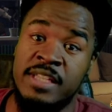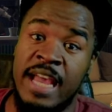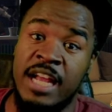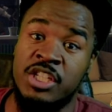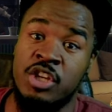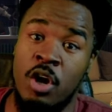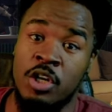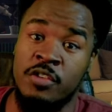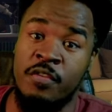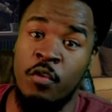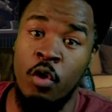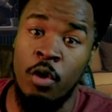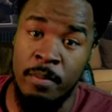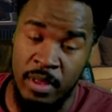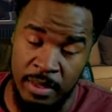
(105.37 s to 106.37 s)
got charged
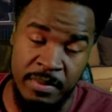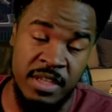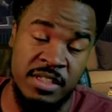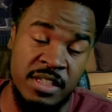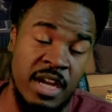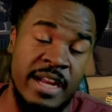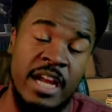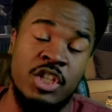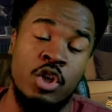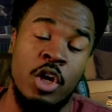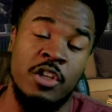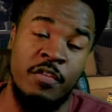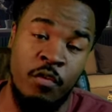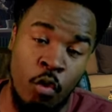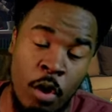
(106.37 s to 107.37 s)

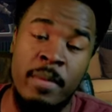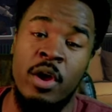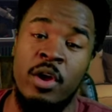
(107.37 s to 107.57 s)
$4